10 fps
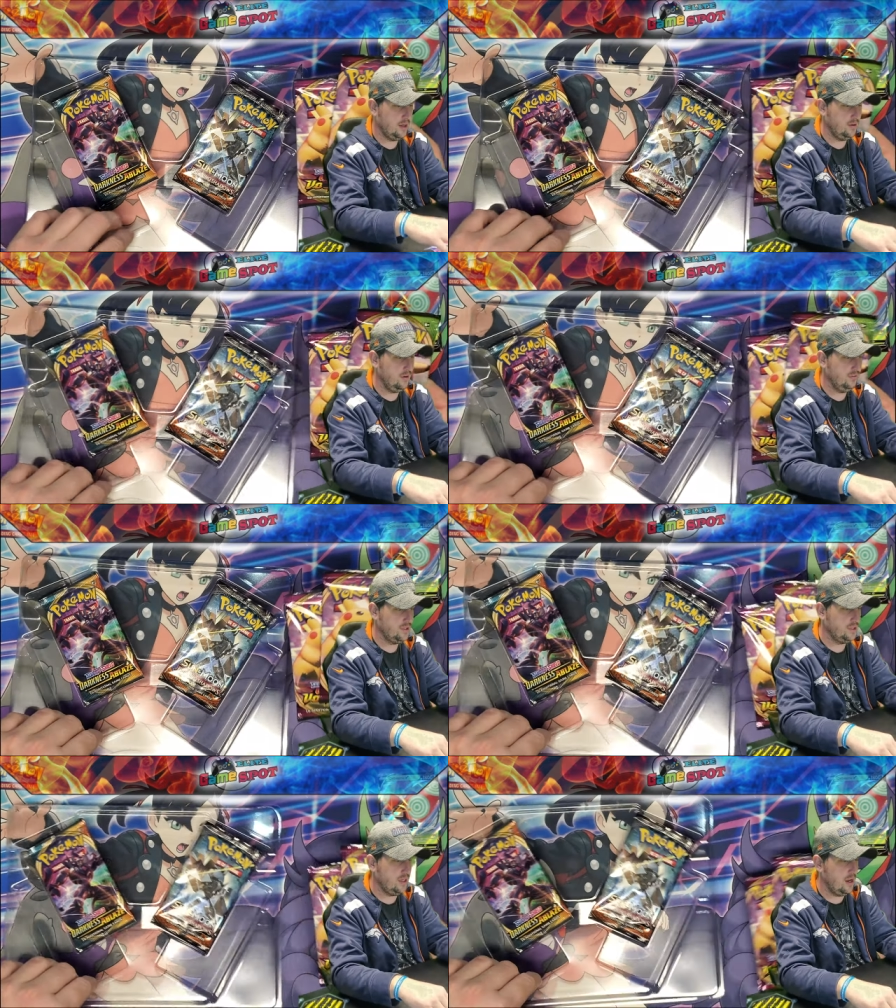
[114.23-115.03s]
I don't know if
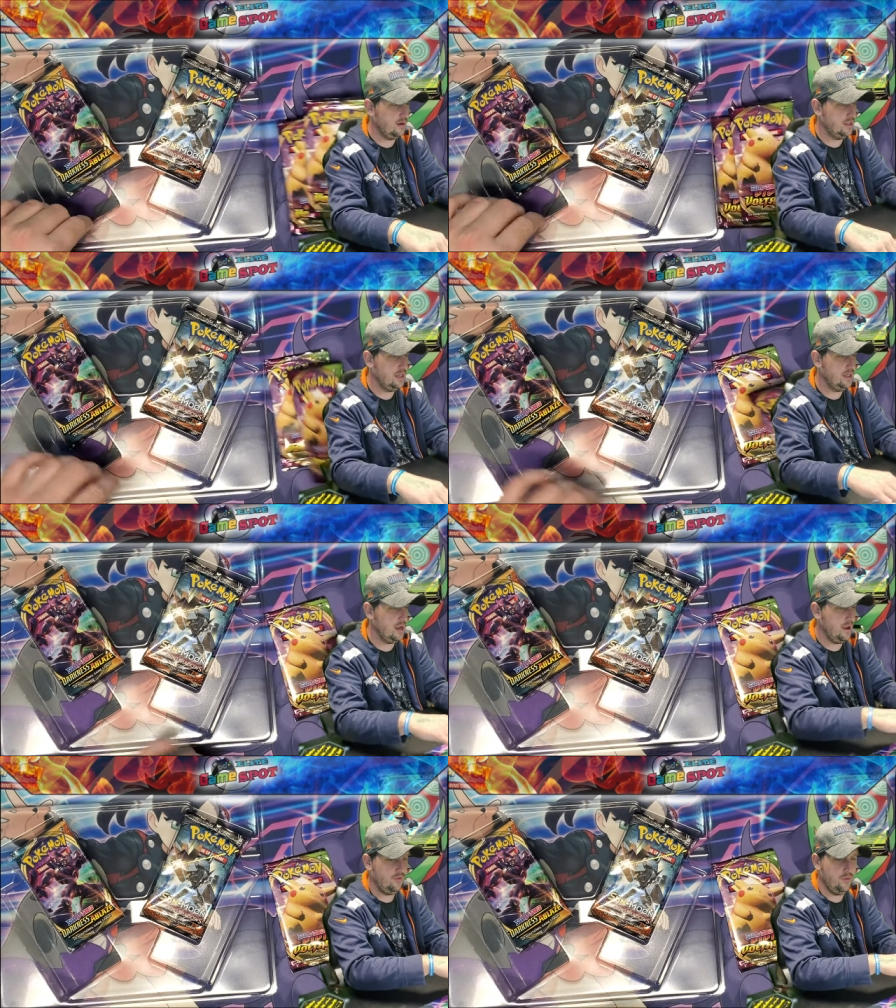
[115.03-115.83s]
this is guaranteed
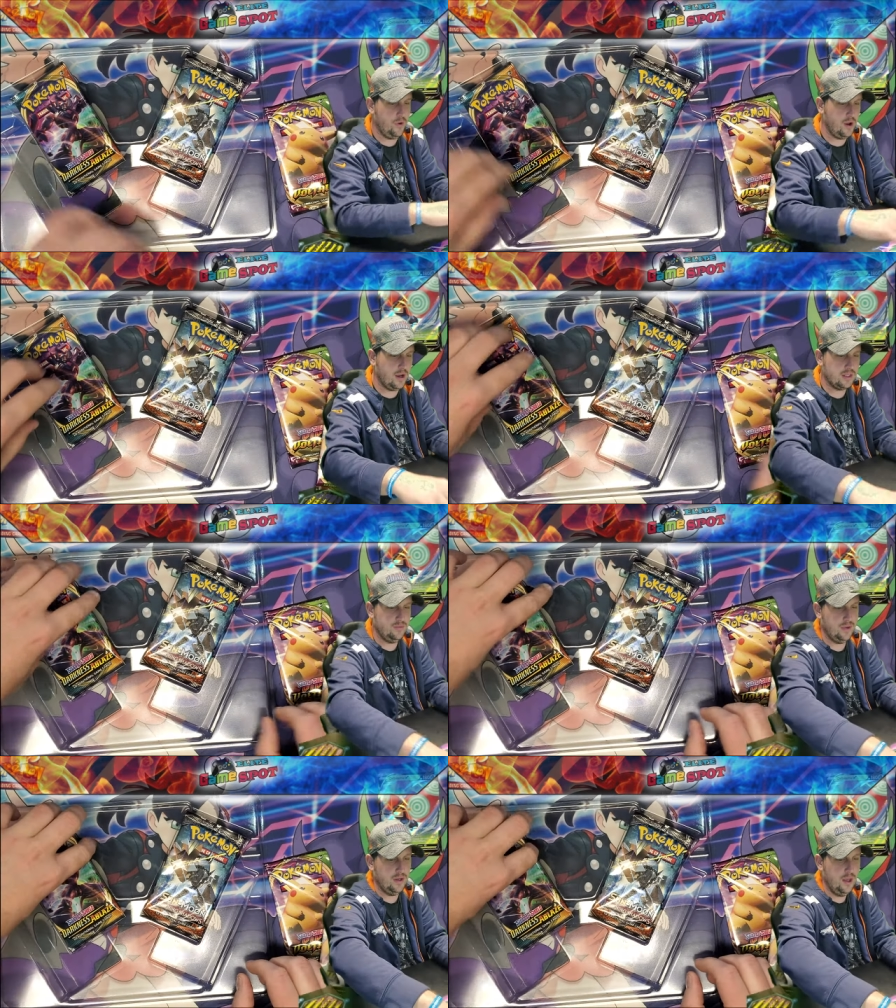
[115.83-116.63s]
in every box,
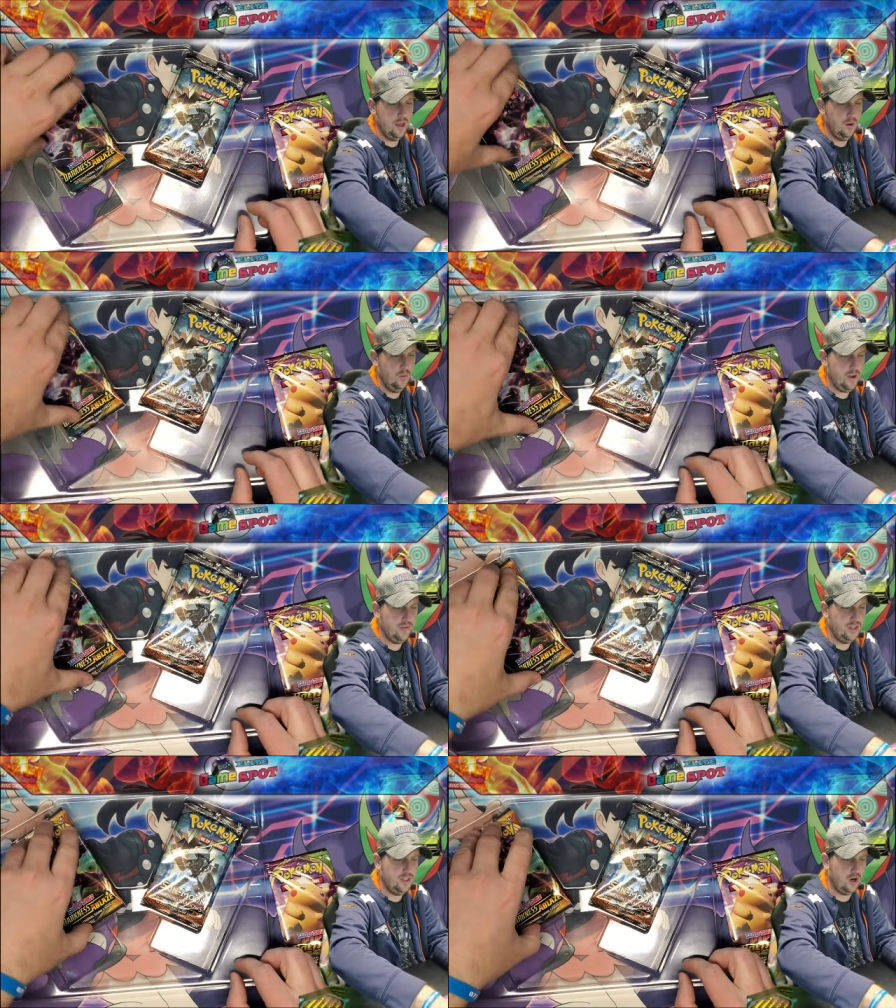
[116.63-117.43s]
but we
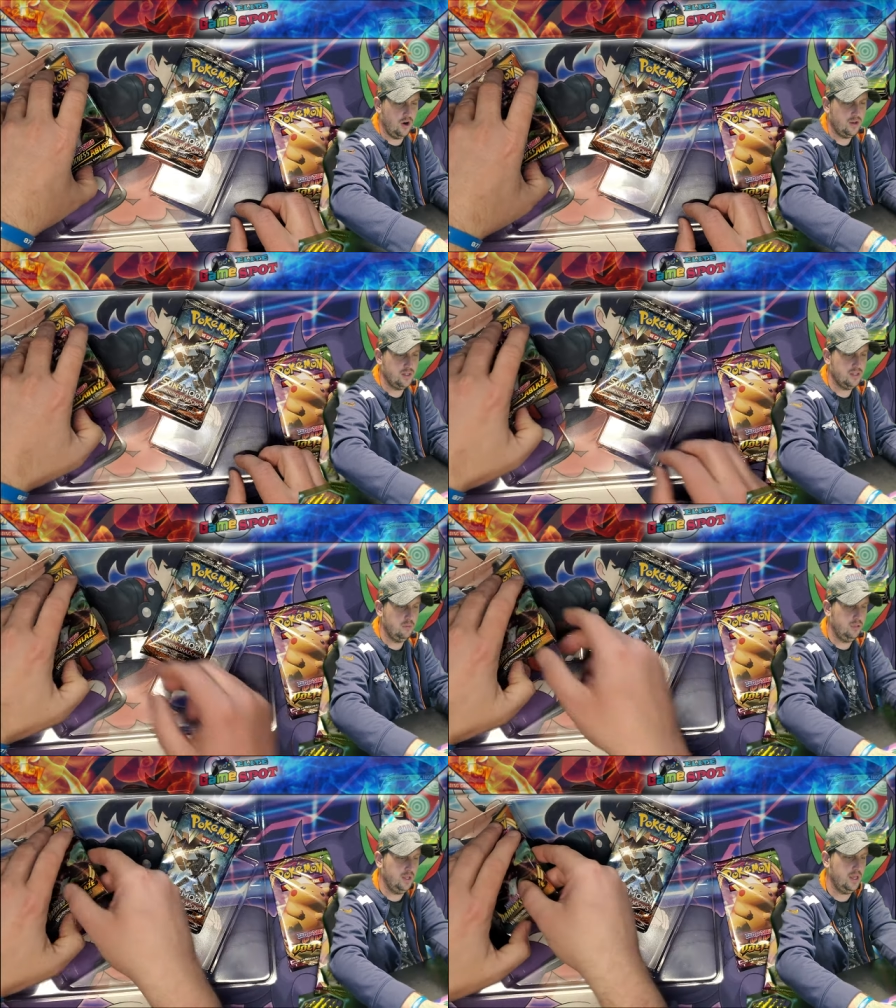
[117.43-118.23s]
have a Darkness
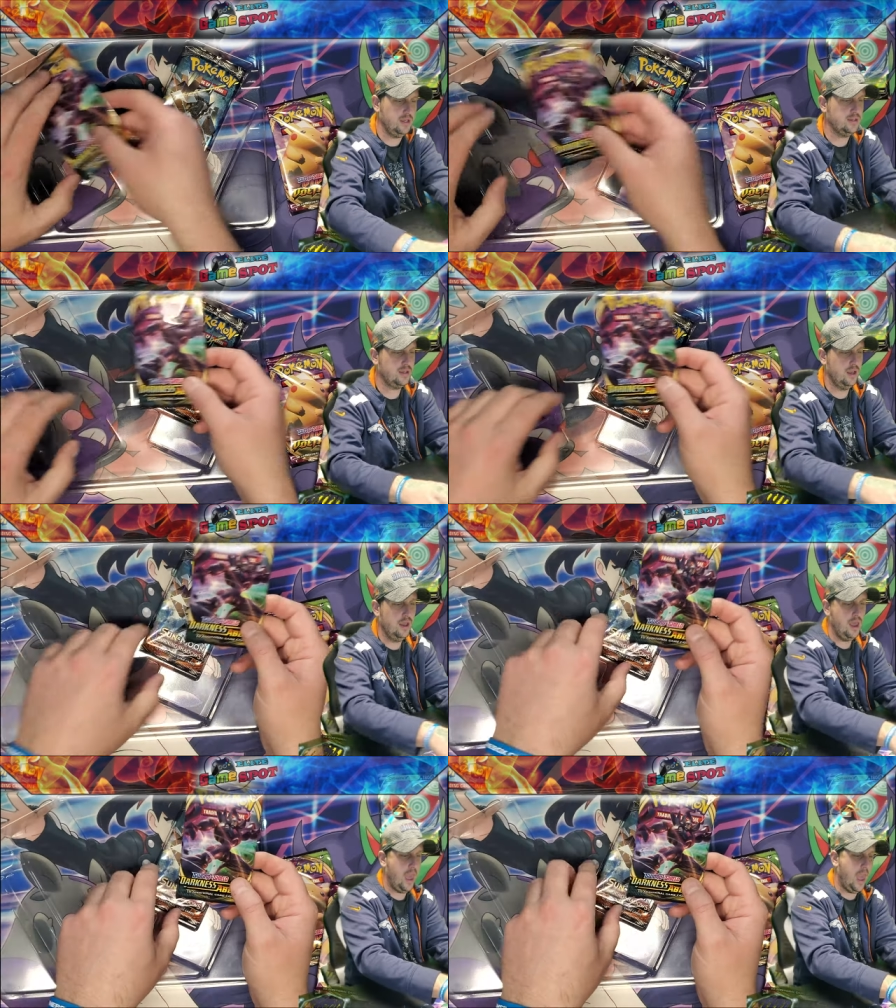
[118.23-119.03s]
Ablaze
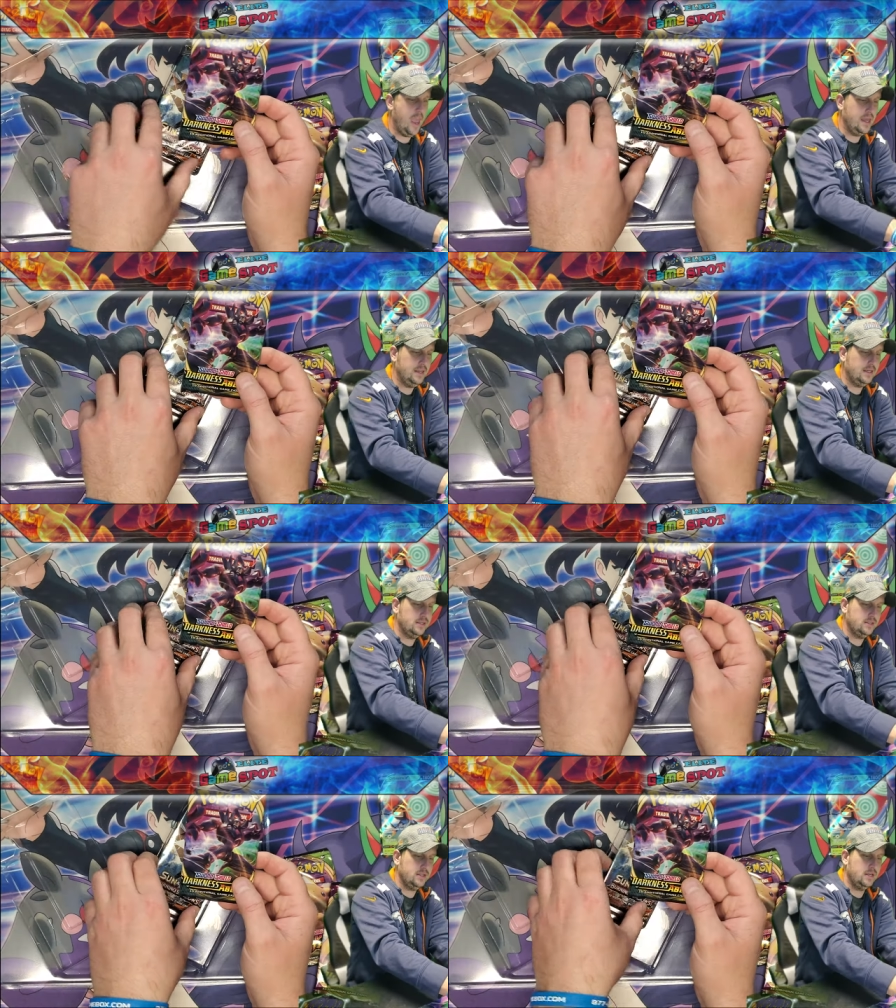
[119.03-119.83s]
and
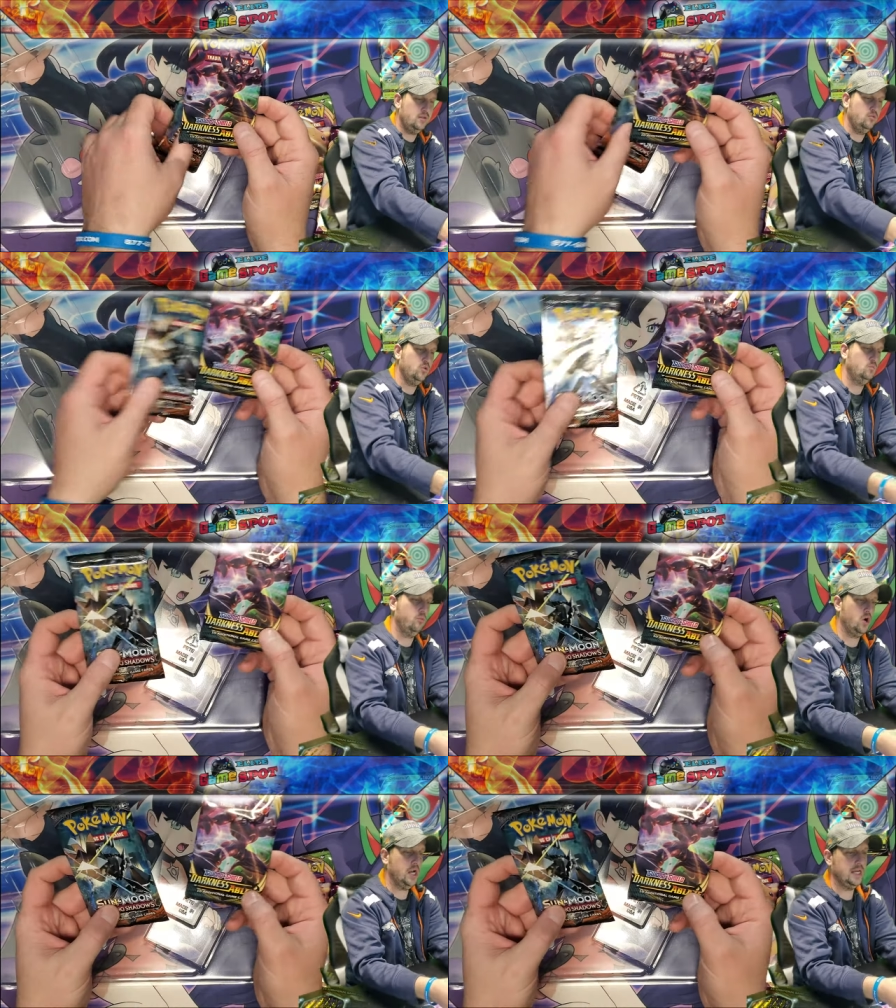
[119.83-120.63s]
a Sun and Moon
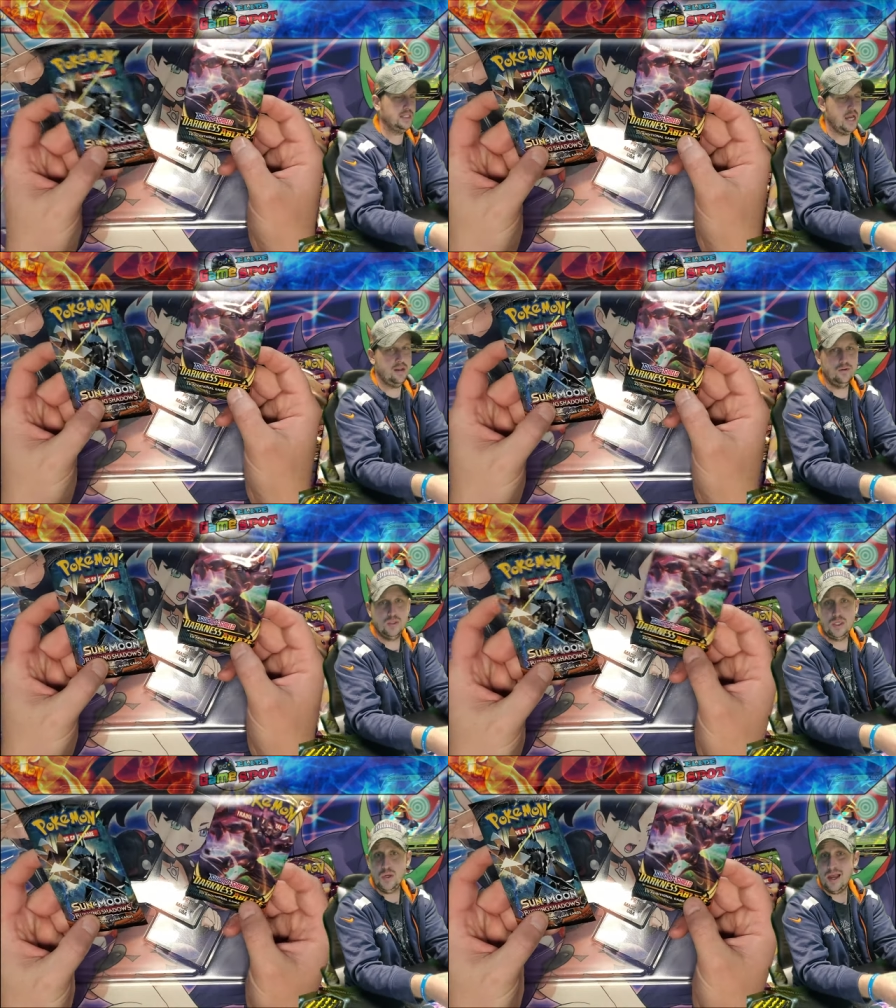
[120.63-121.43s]
Burning
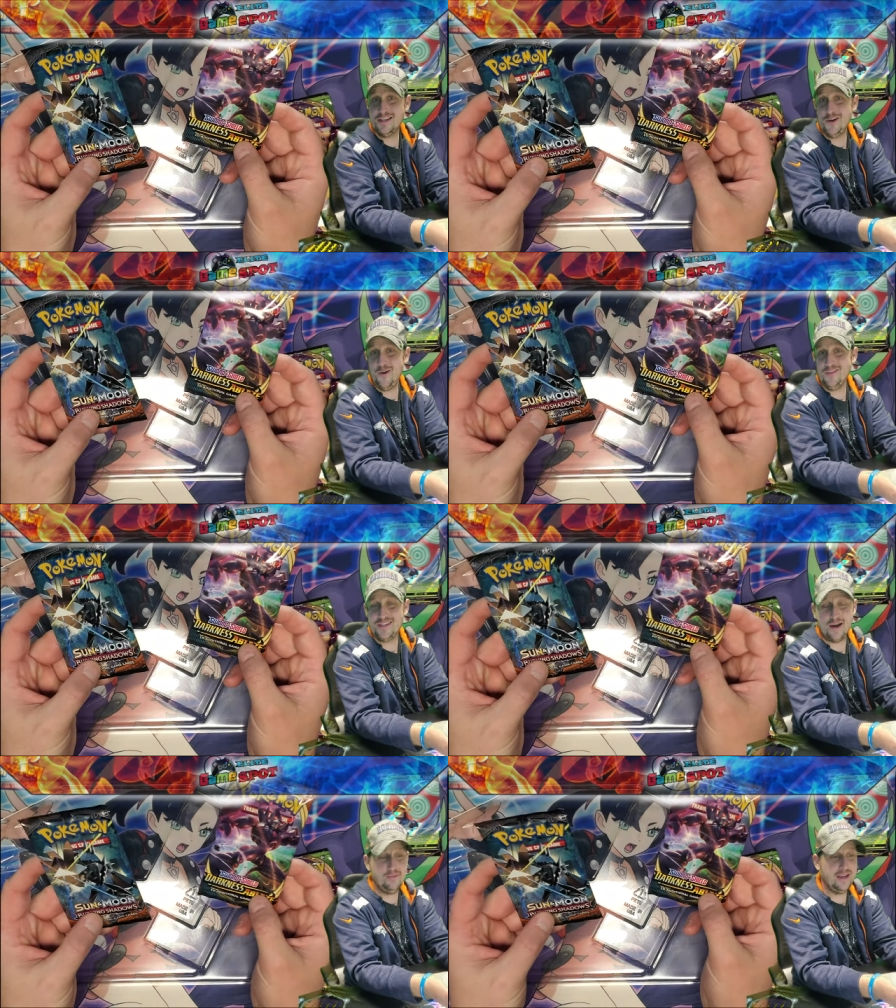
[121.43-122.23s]
Shadows, and you guys know
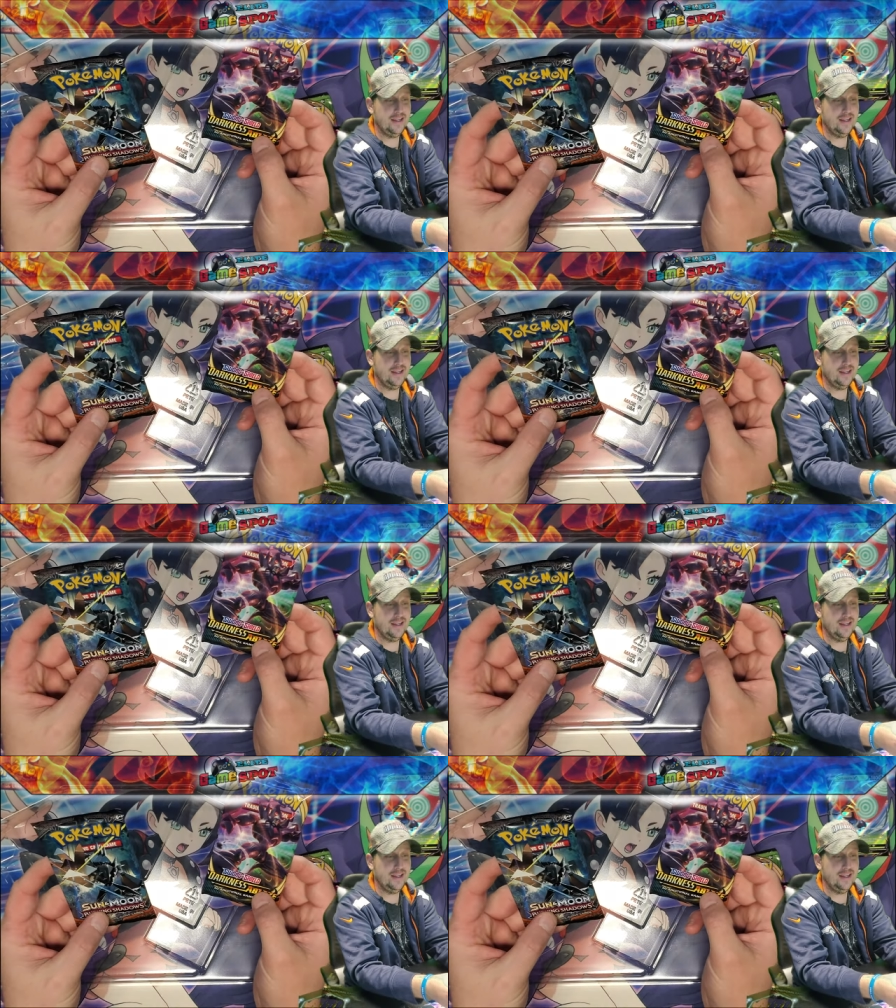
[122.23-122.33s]
every time I get